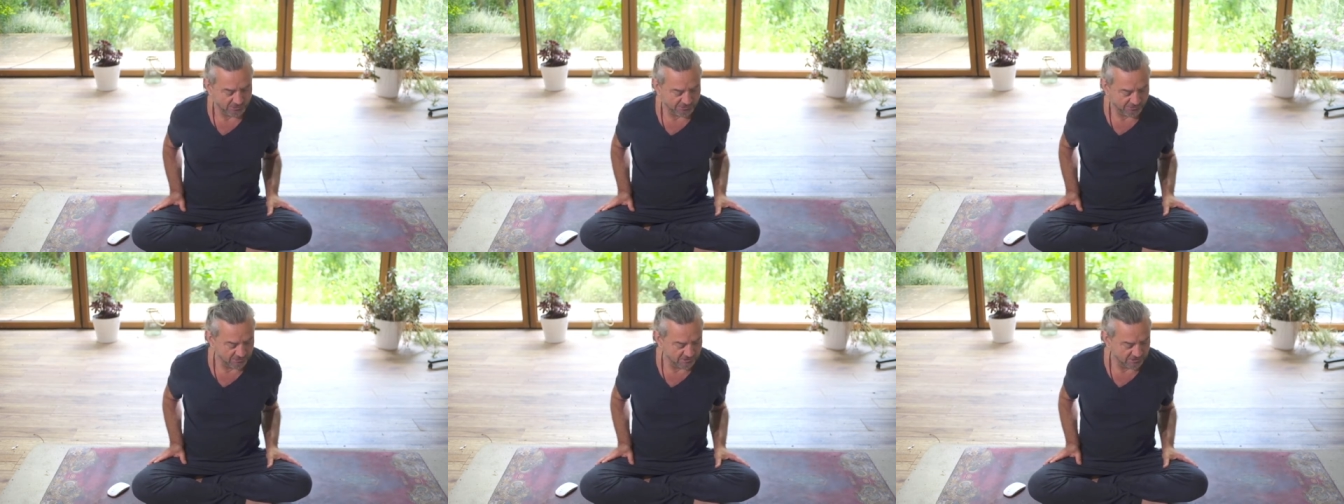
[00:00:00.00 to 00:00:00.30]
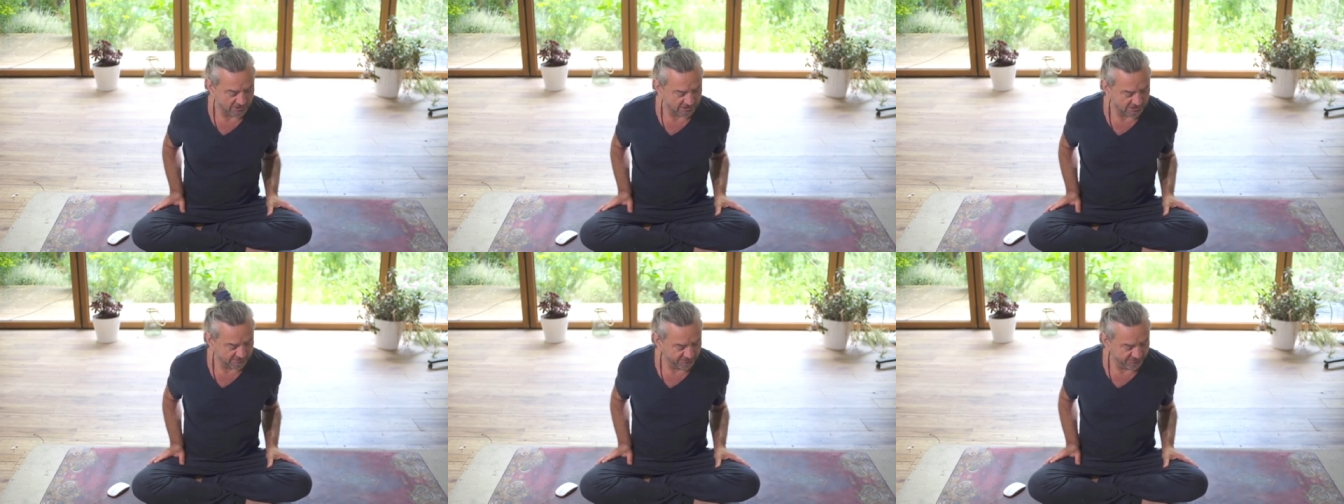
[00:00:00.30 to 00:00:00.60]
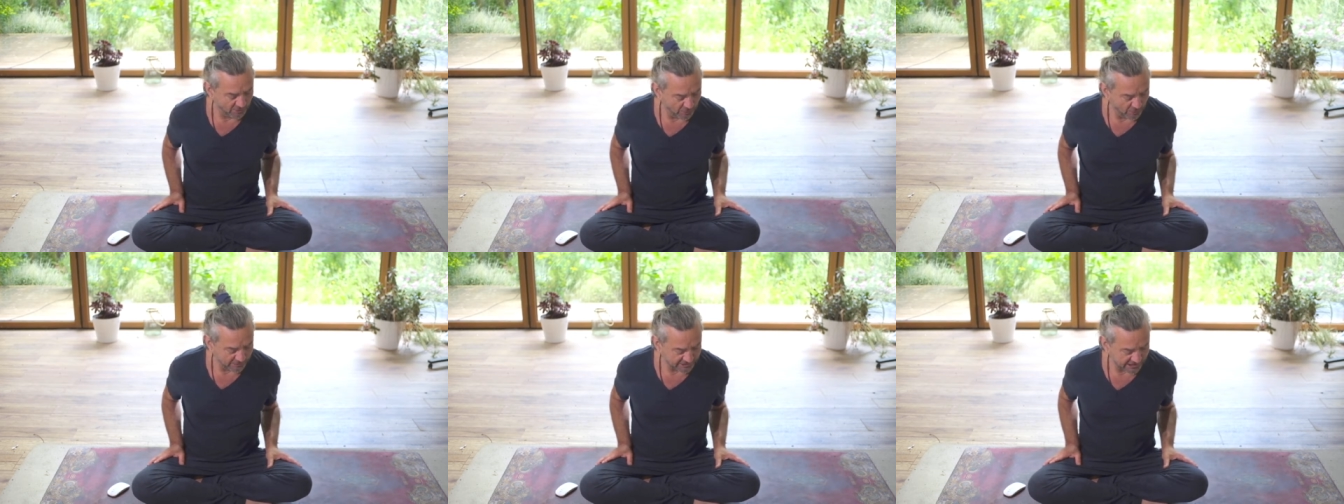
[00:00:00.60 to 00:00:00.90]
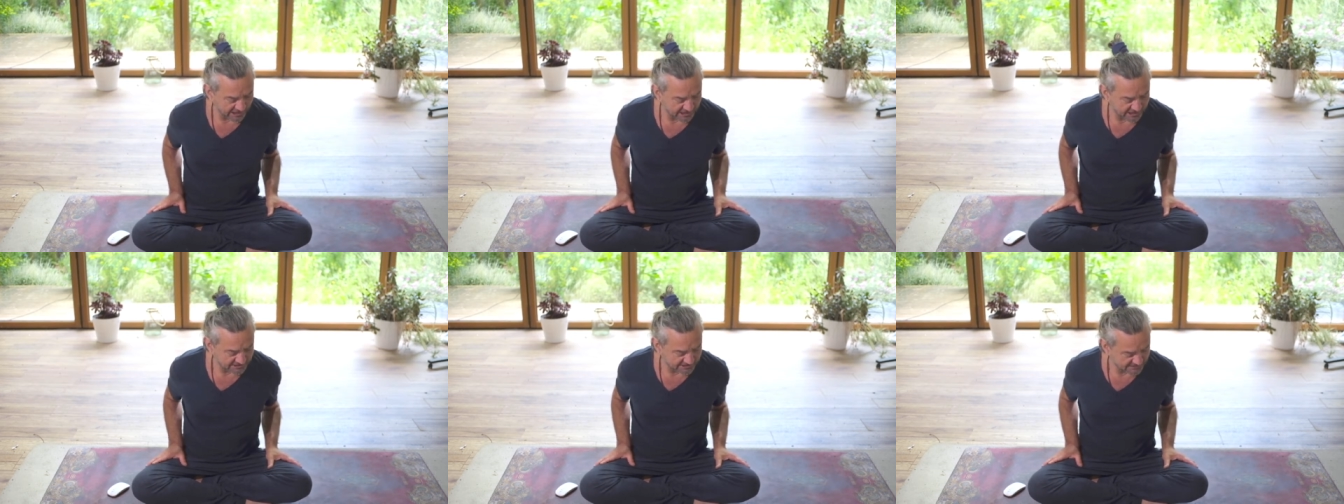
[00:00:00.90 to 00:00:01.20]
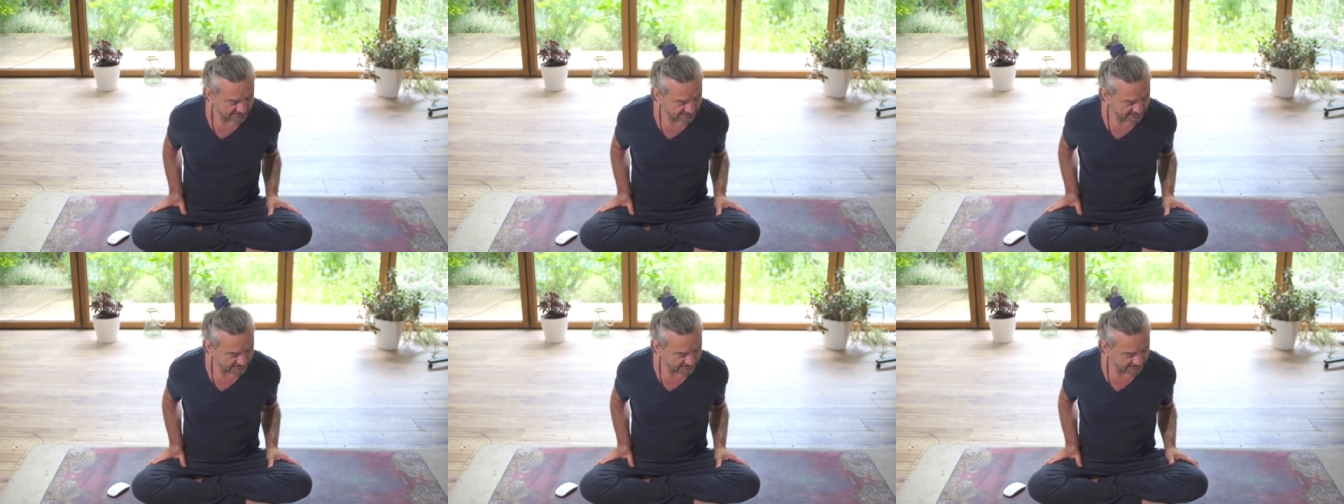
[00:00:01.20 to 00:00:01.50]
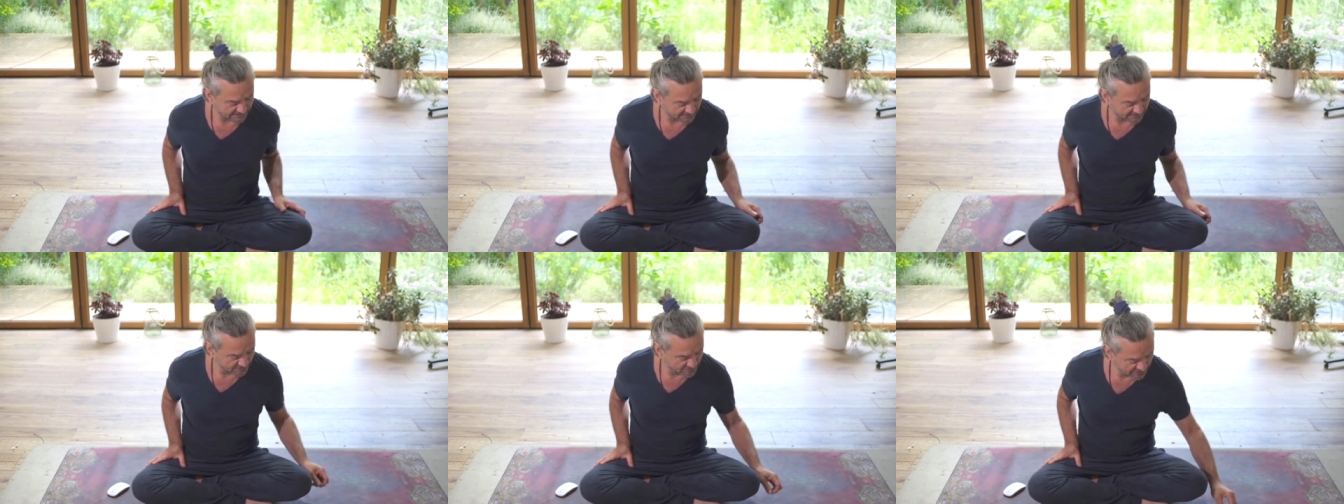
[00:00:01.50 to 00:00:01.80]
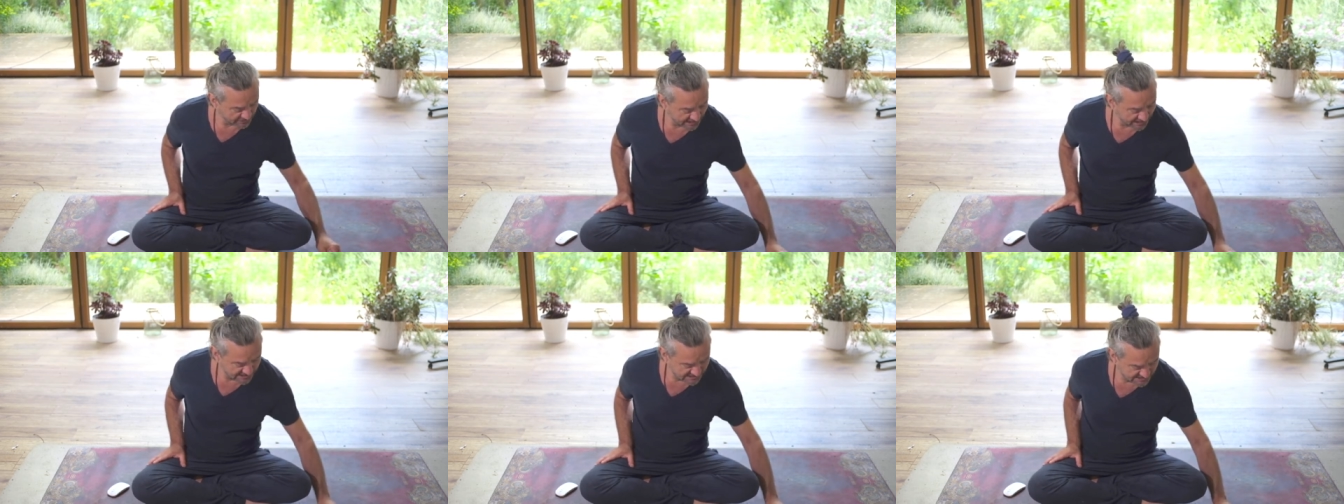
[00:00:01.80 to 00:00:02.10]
with uh, following that. Um,